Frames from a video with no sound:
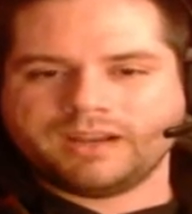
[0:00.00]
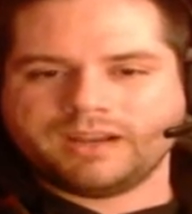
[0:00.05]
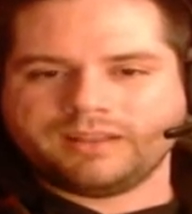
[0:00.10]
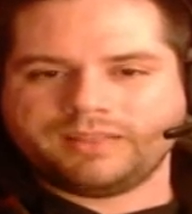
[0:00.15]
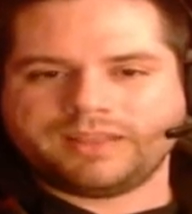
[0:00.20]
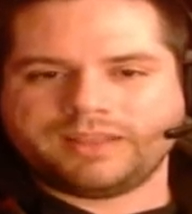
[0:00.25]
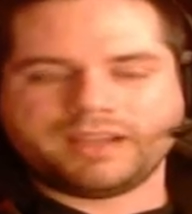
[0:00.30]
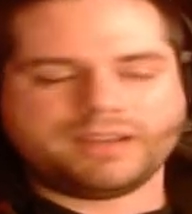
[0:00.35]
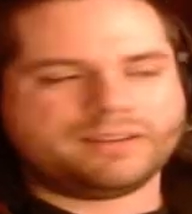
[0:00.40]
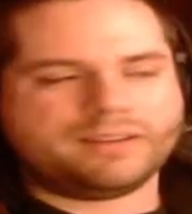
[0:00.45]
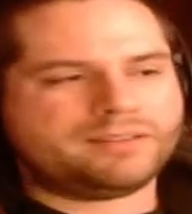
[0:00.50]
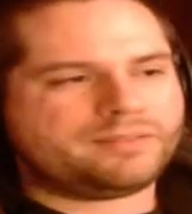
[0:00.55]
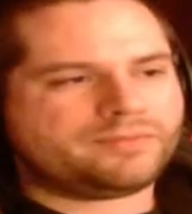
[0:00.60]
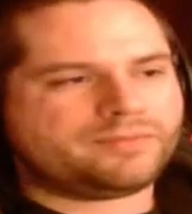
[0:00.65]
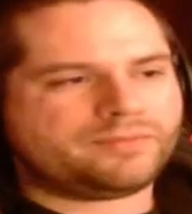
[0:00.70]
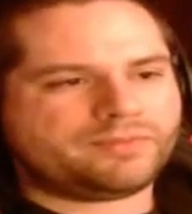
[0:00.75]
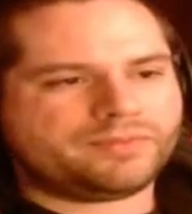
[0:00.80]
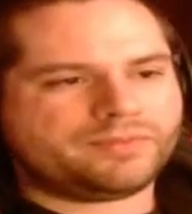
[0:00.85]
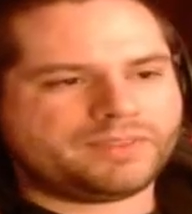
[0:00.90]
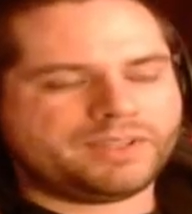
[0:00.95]
then
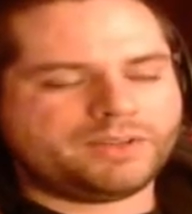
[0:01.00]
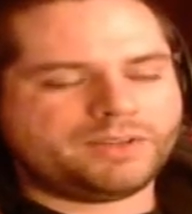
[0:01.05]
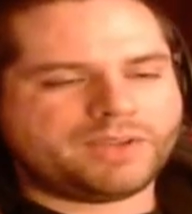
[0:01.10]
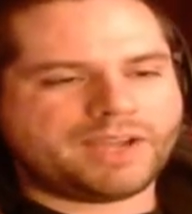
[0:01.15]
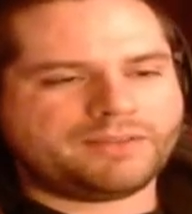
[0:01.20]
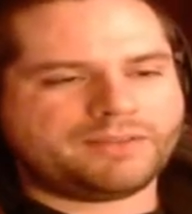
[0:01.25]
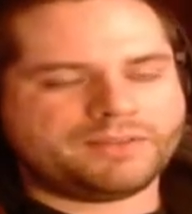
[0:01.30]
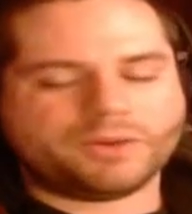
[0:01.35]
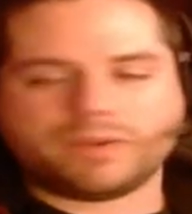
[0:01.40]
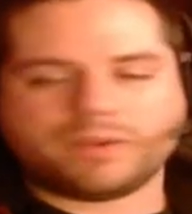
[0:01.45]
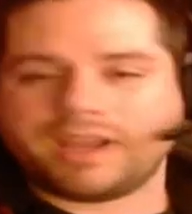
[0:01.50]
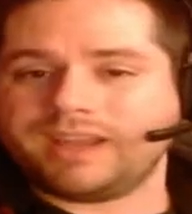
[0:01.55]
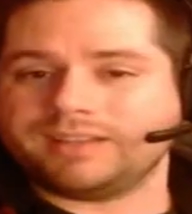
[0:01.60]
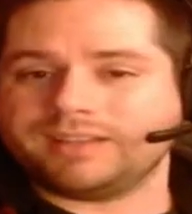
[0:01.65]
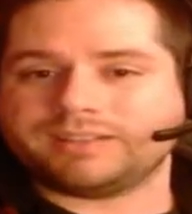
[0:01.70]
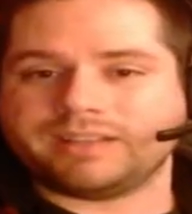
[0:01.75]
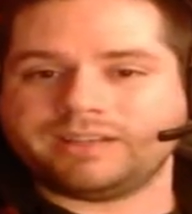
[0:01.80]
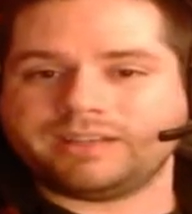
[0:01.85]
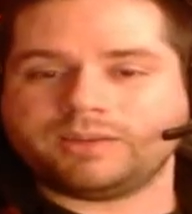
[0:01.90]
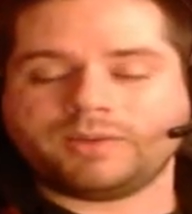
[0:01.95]
you have no
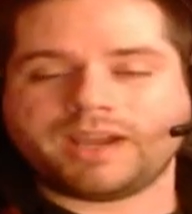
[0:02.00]
case and